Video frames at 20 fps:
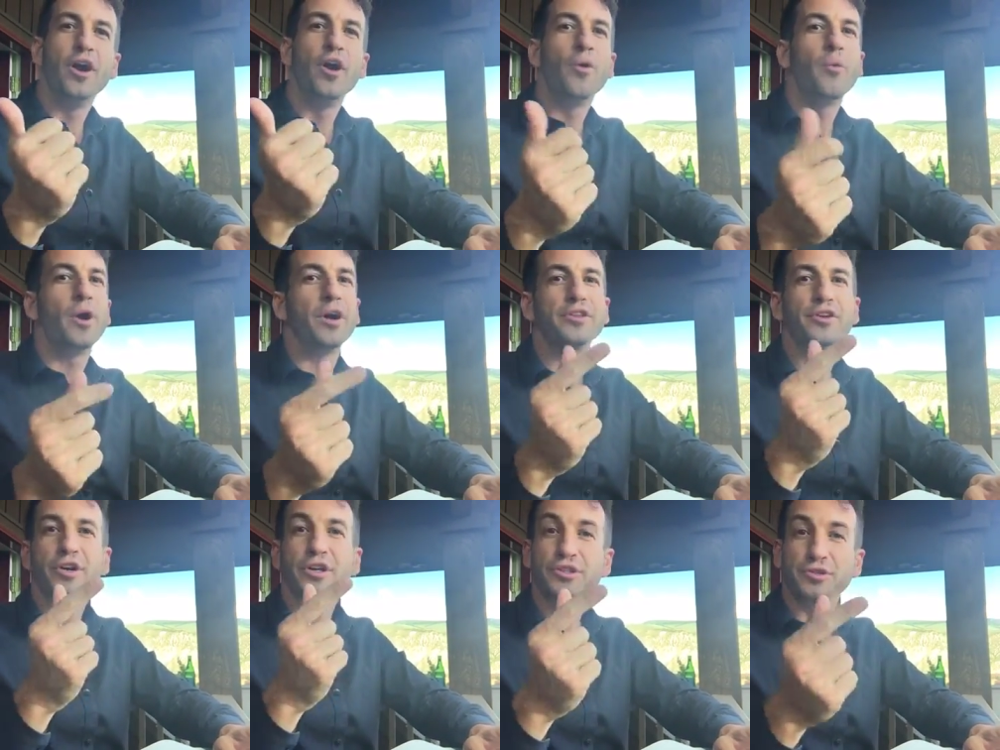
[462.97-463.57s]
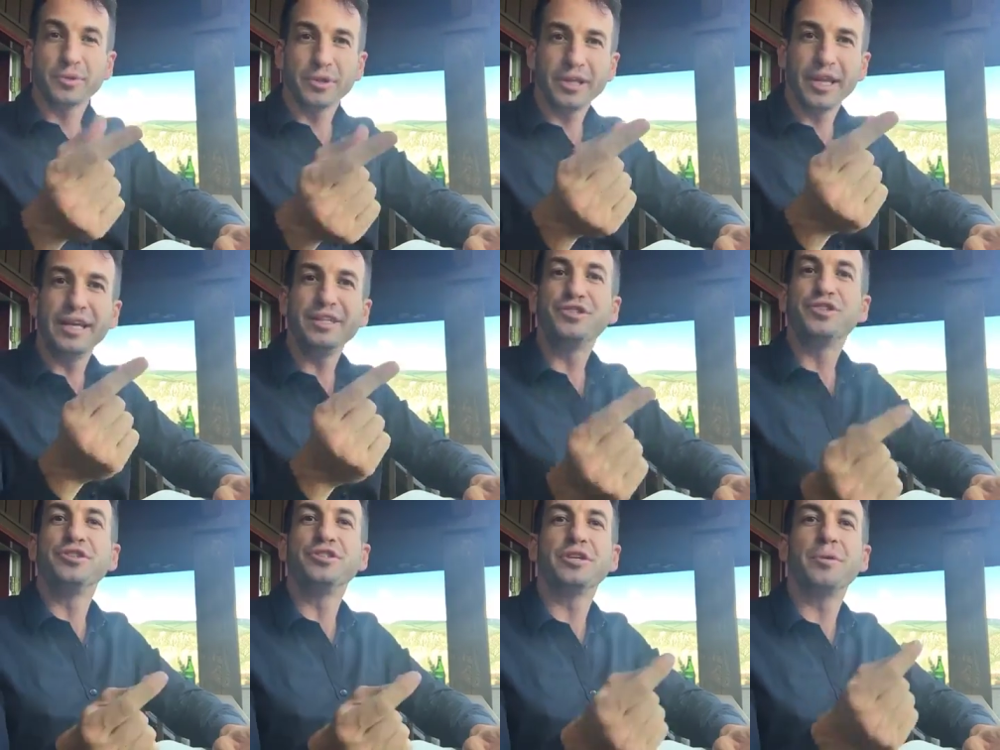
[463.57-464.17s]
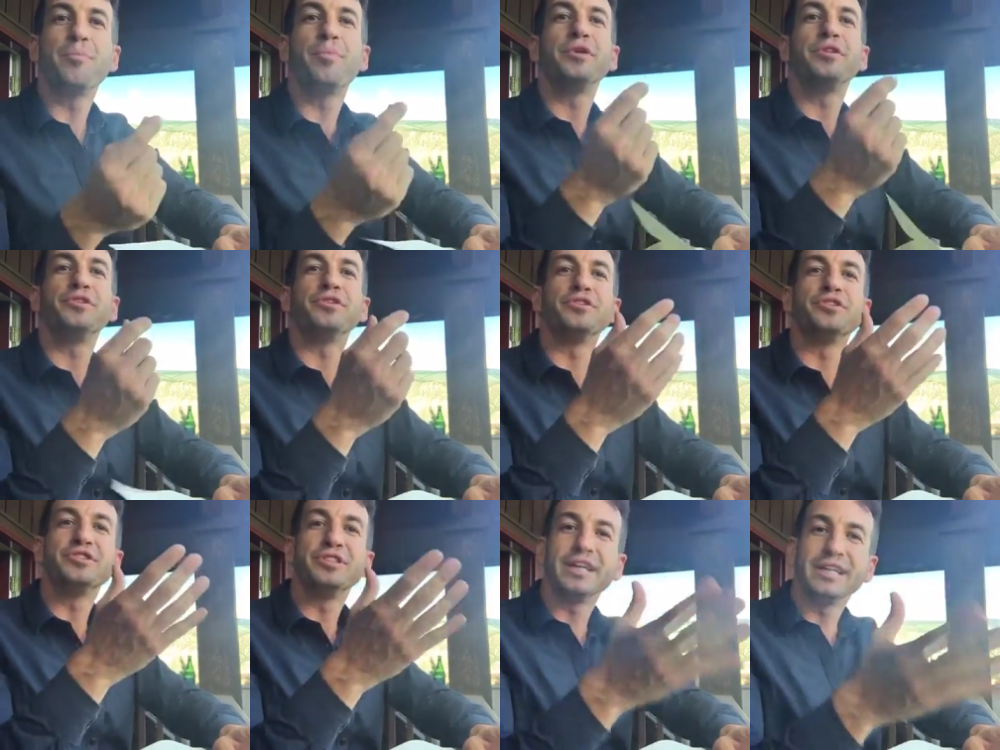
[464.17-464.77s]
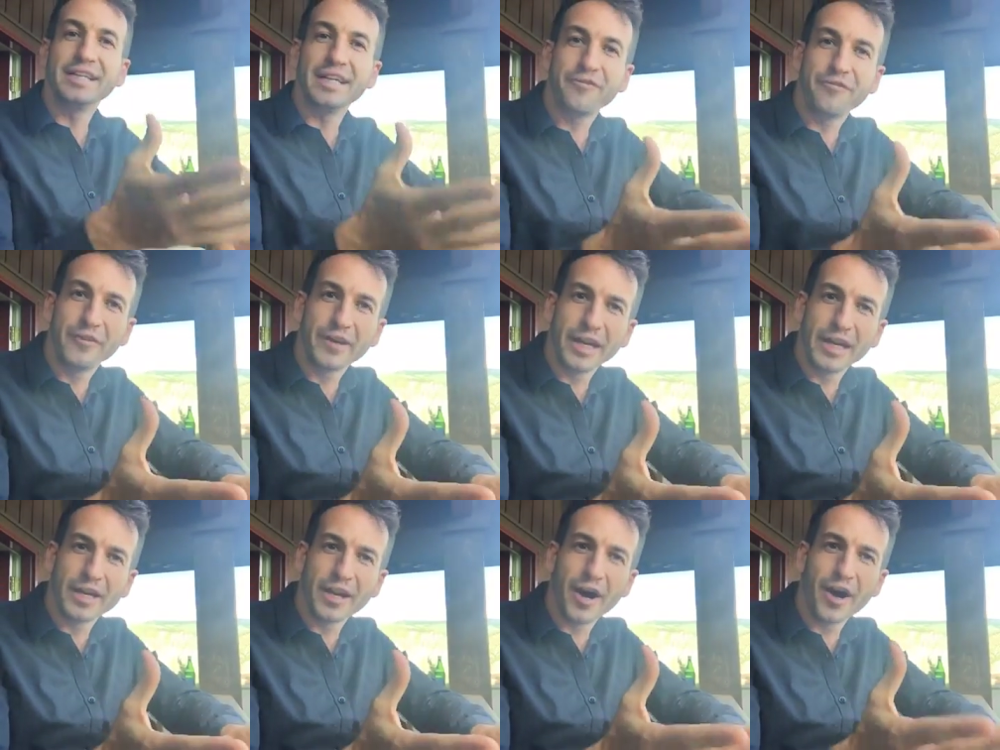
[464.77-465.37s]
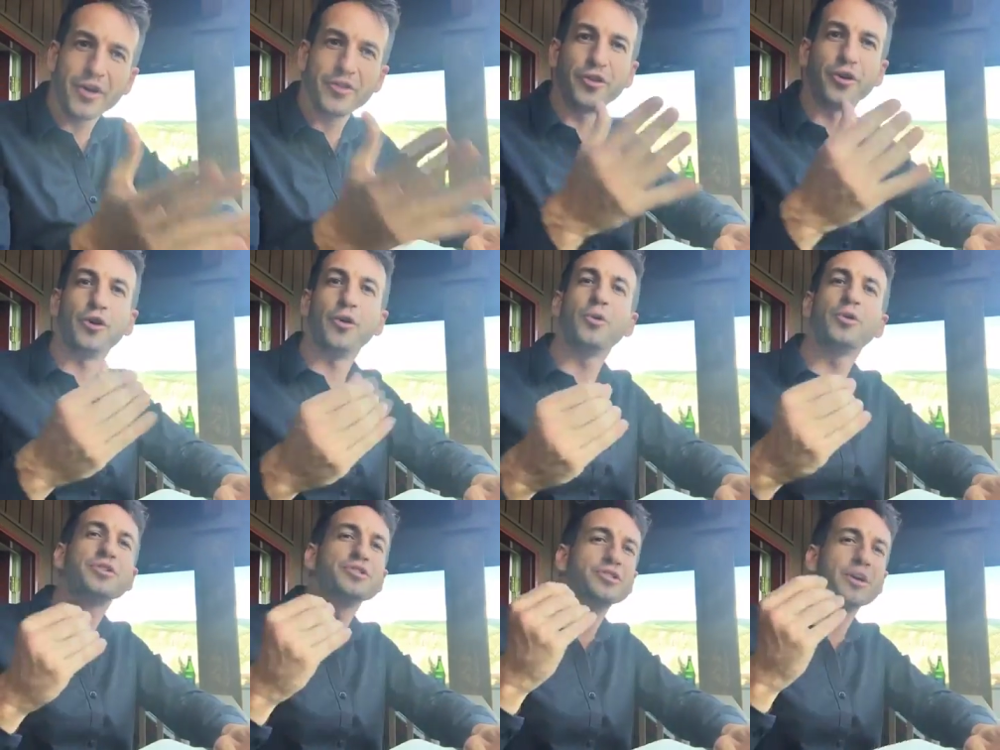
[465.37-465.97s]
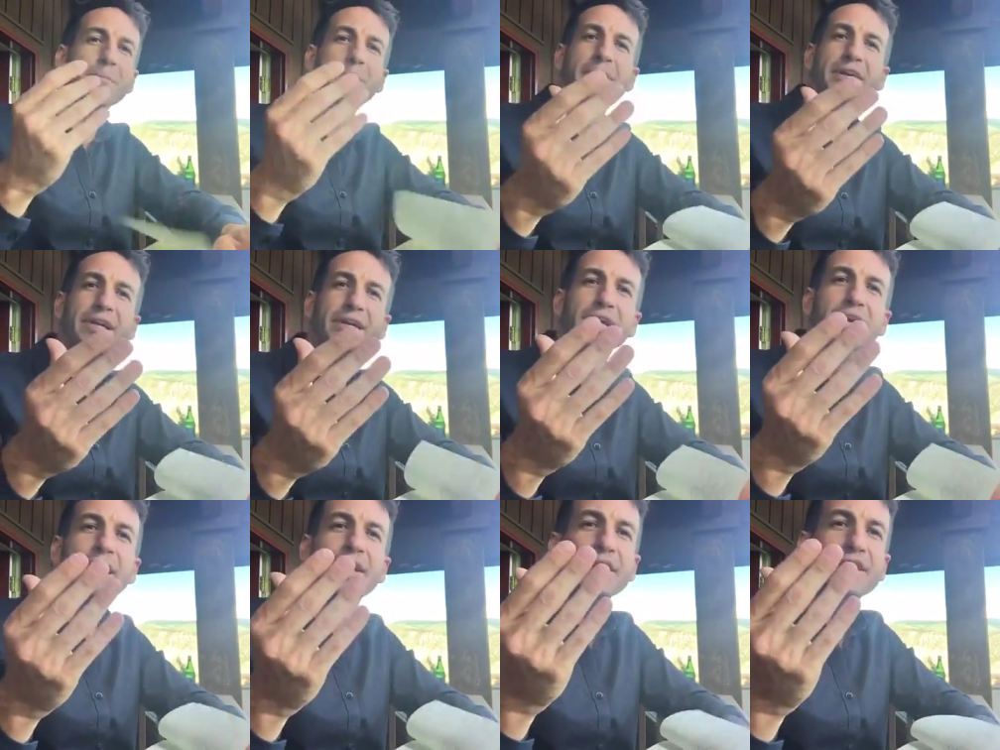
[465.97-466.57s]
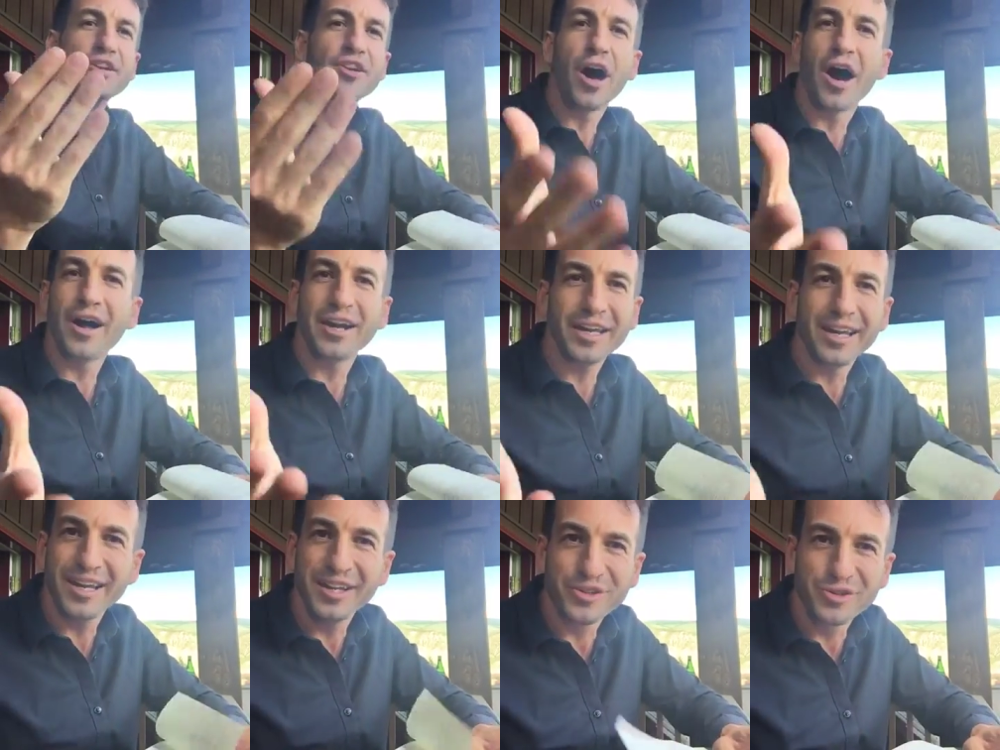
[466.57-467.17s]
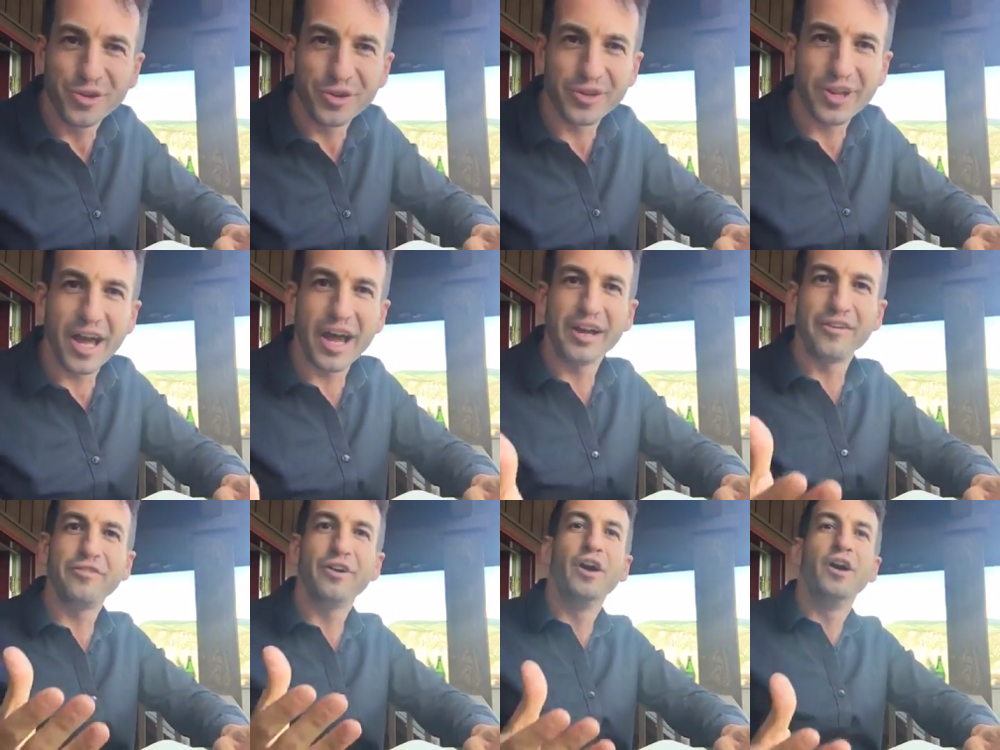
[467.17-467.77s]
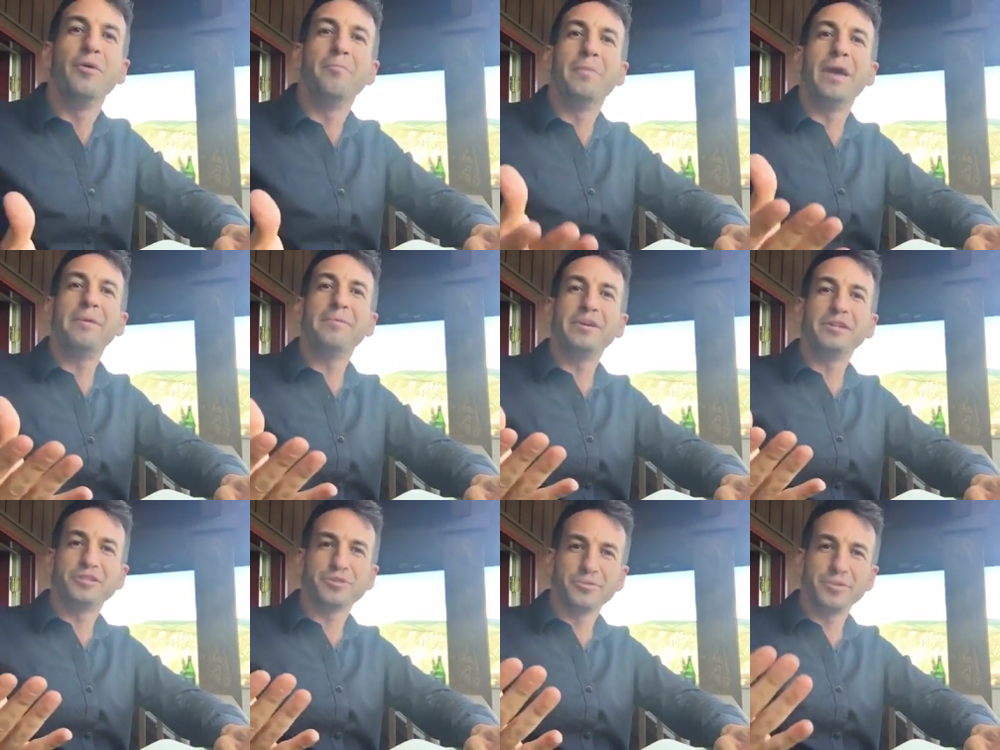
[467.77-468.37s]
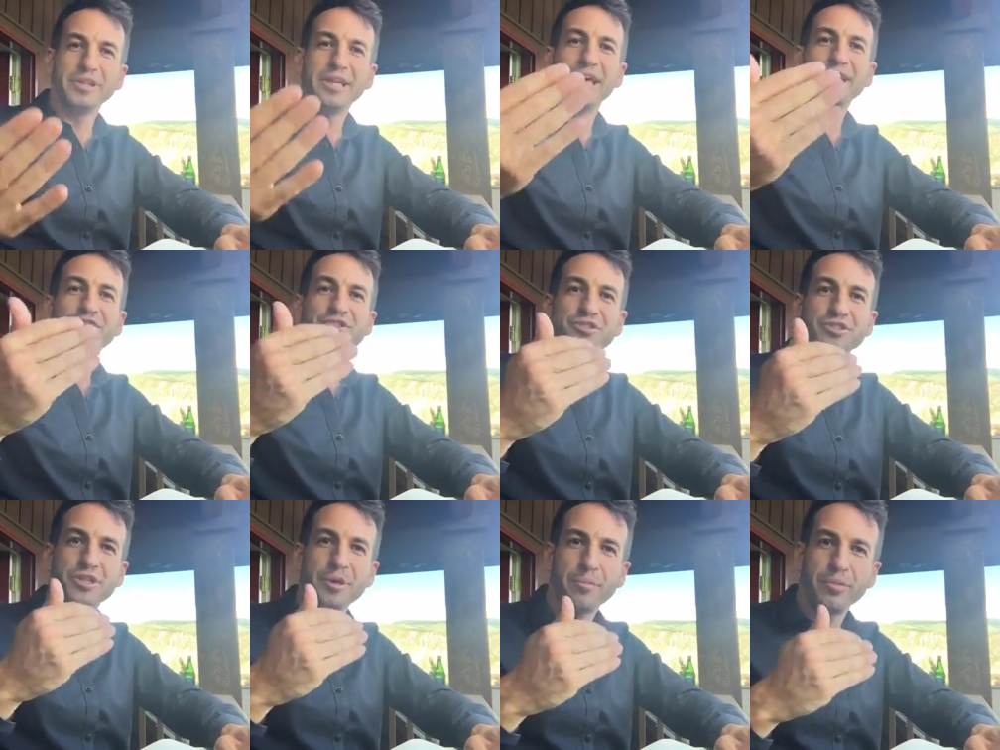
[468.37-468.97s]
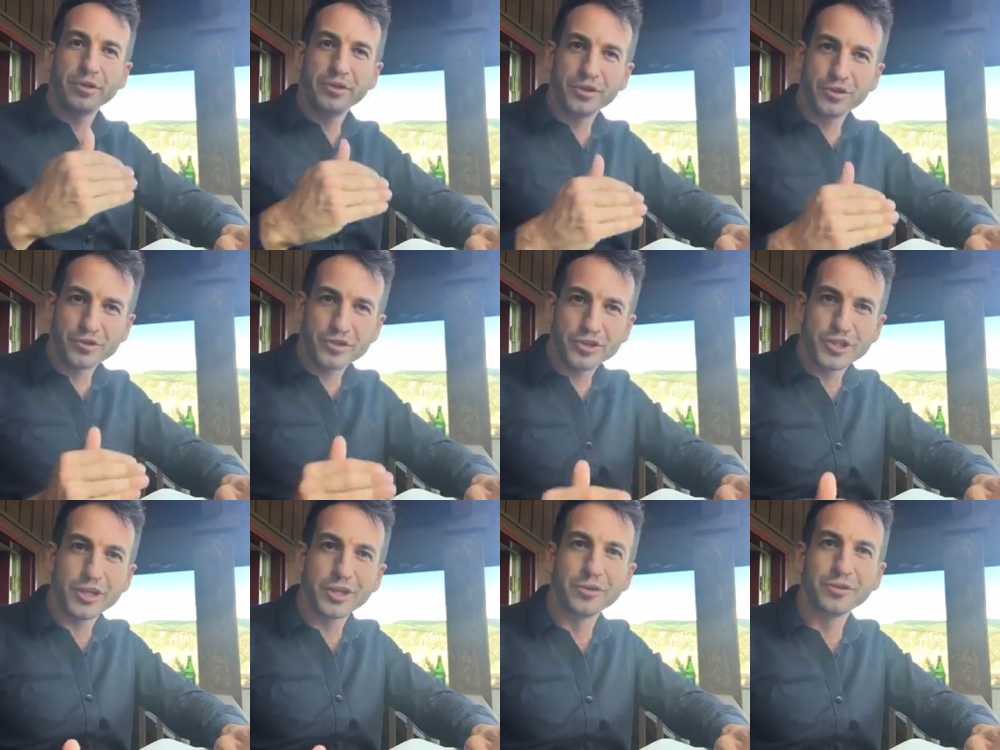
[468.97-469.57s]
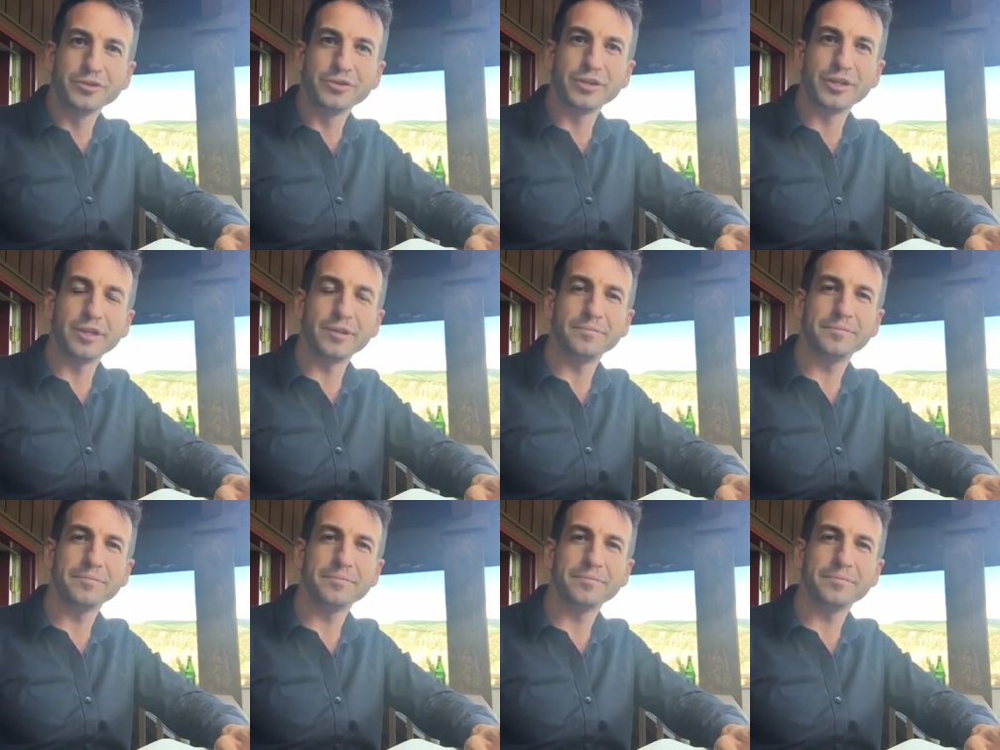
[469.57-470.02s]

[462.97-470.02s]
whether it's relationship with your significant other or somebody not in your life. Maybe it's a relationship with your children.